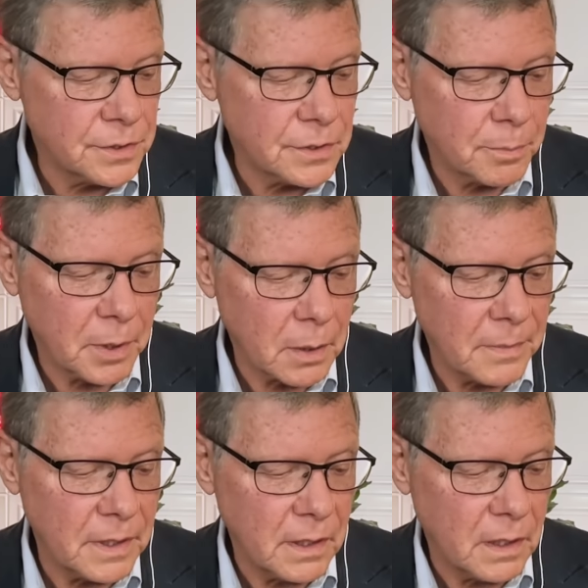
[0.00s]

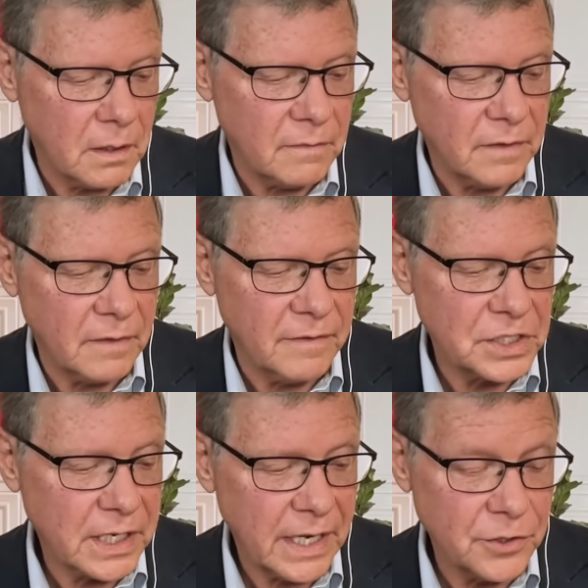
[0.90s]
Department of, of
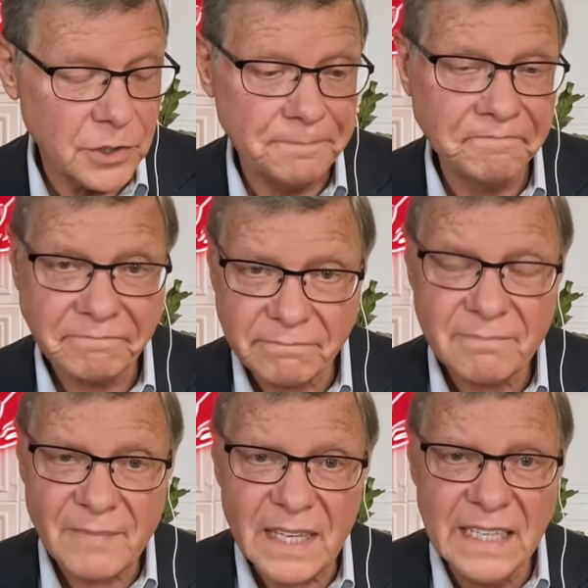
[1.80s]
Education.
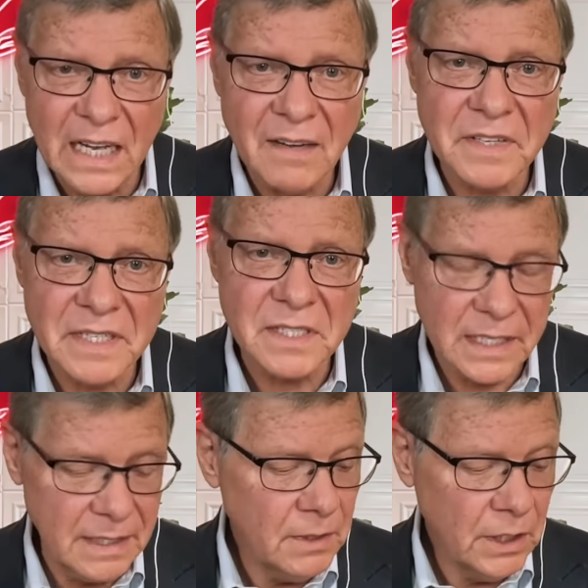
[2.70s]
And
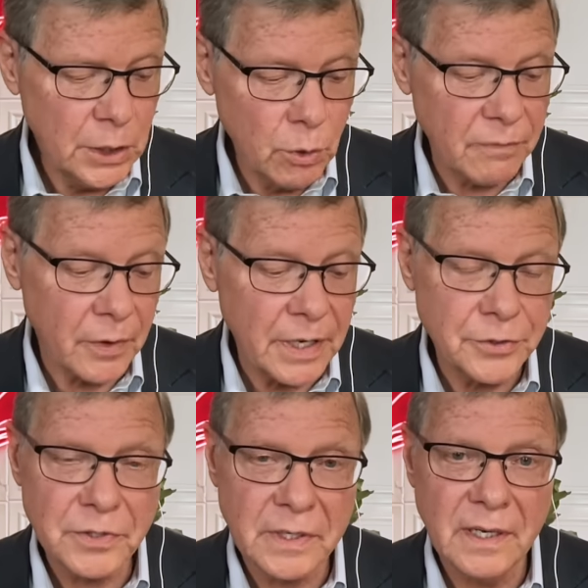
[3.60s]
obviously, you were very
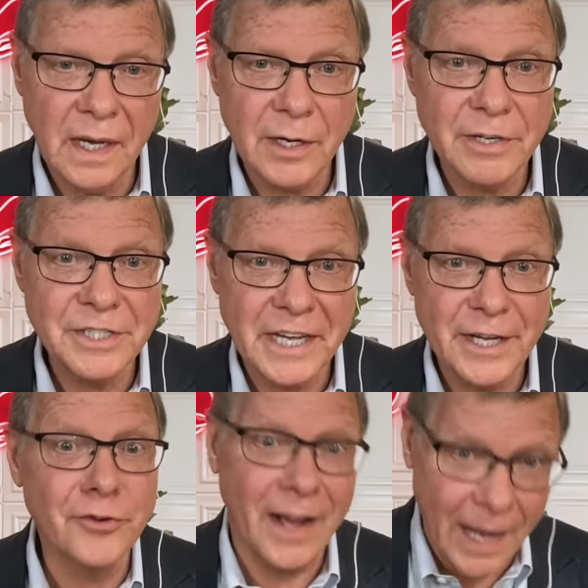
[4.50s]
interested in higher
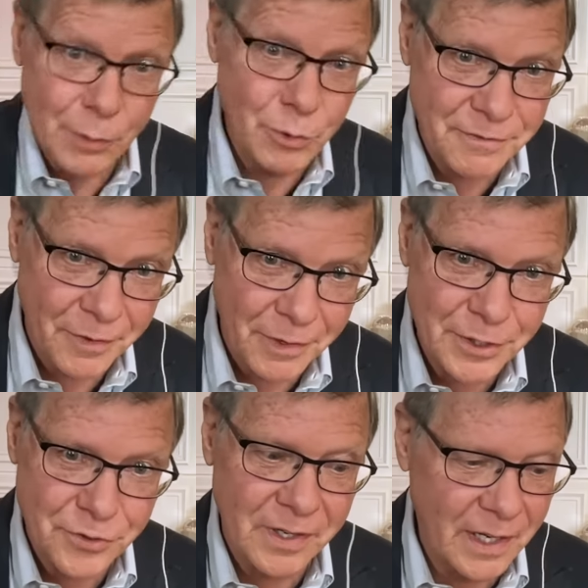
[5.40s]
education. I was very
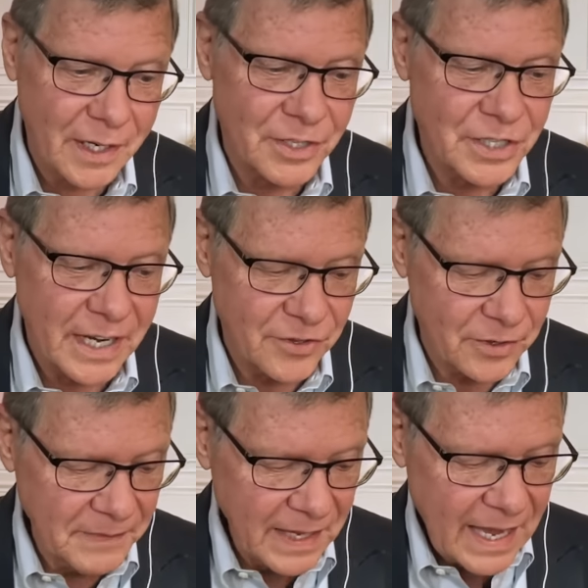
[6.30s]
interested in higher education.
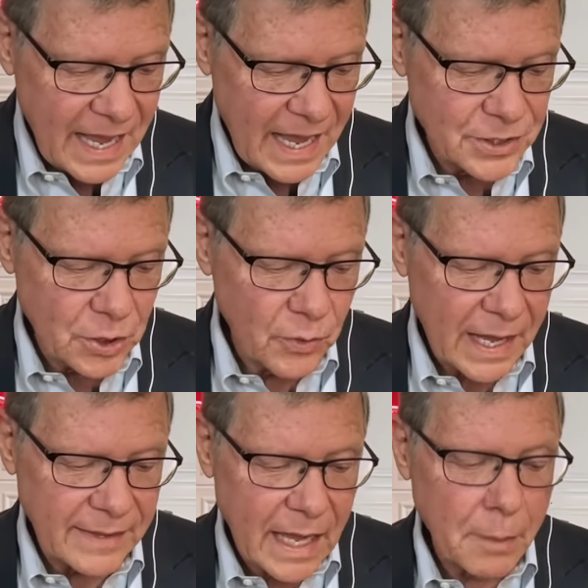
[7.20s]
And so
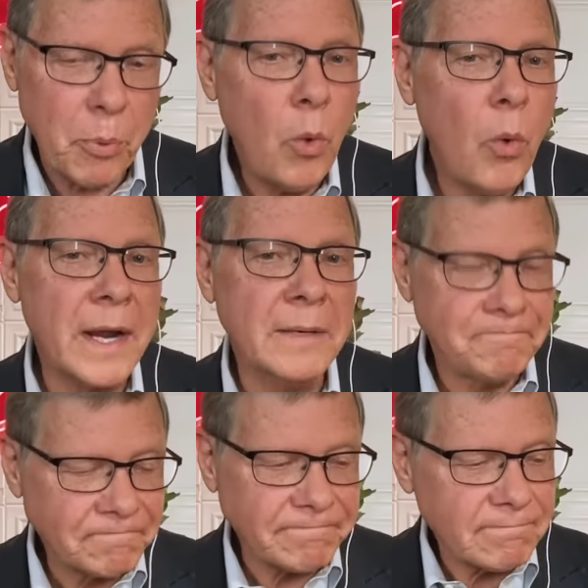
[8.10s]
at that point,
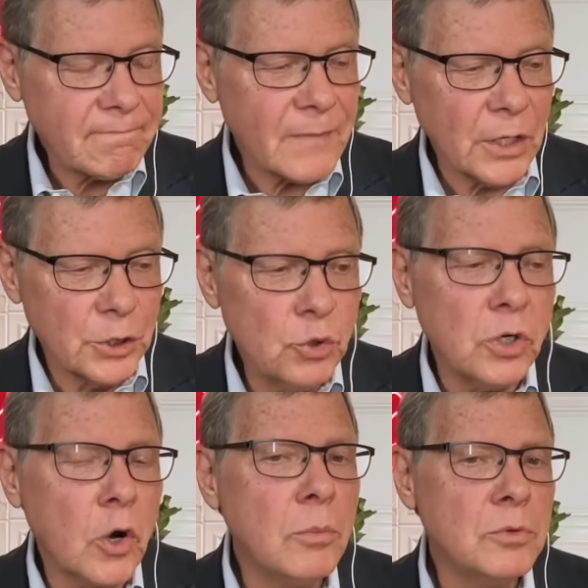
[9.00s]
you
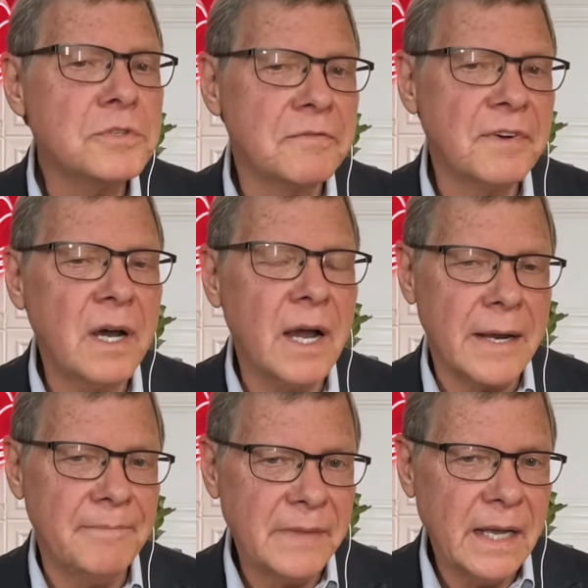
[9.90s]
could almost
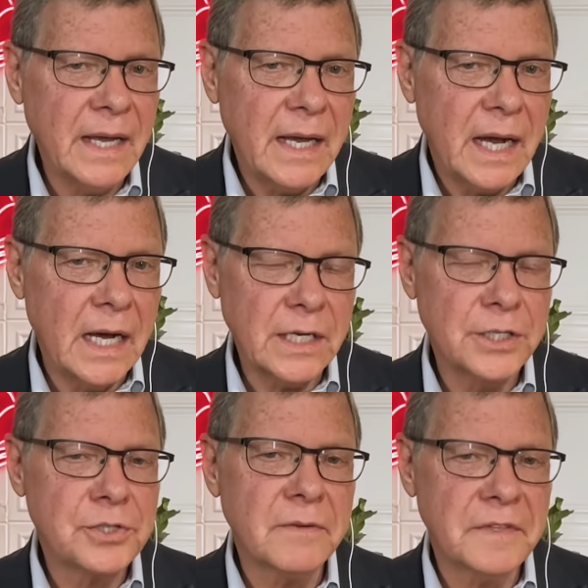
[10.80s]
define uh,
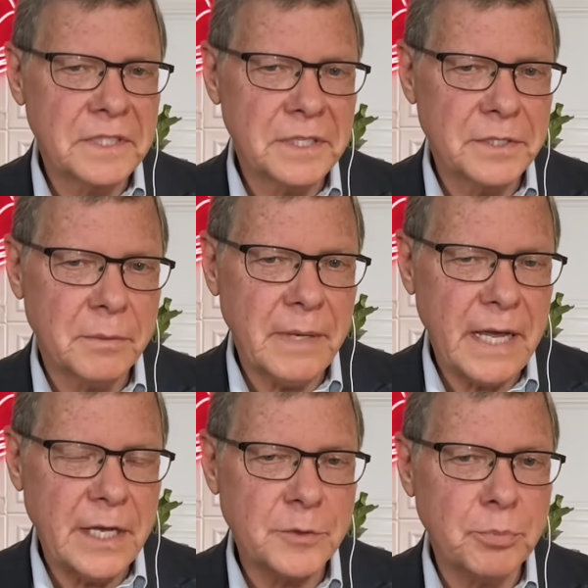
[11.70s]
conservatism
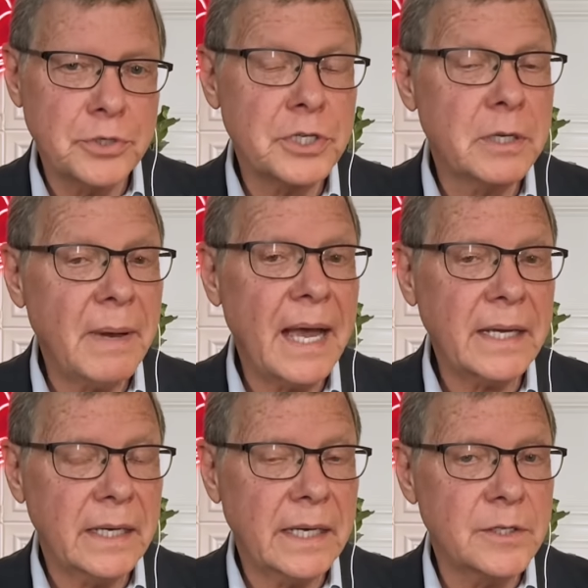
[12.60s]
as pushing
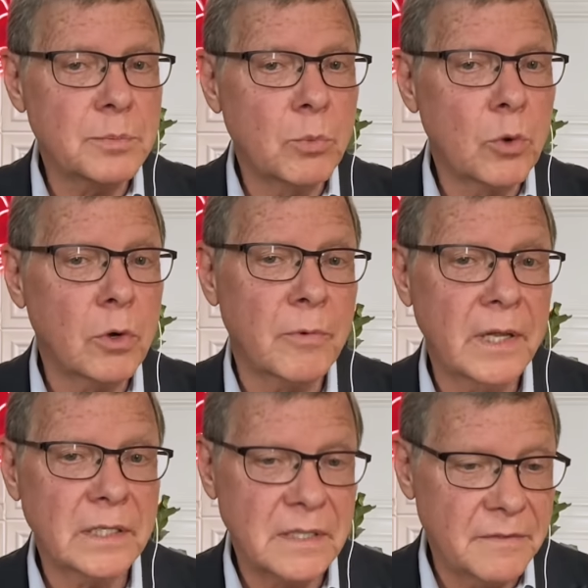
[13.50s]
back against moral
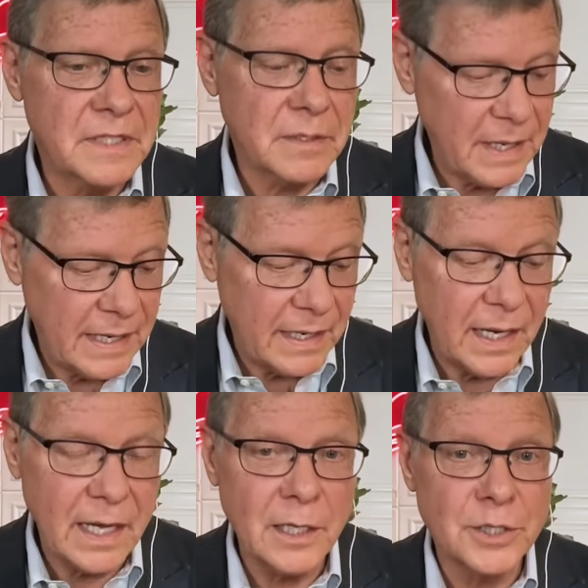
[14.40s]
relativism and
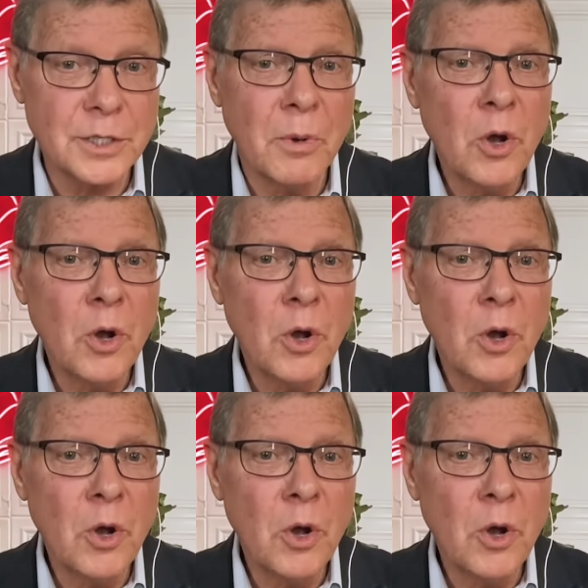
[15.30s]
nihilism.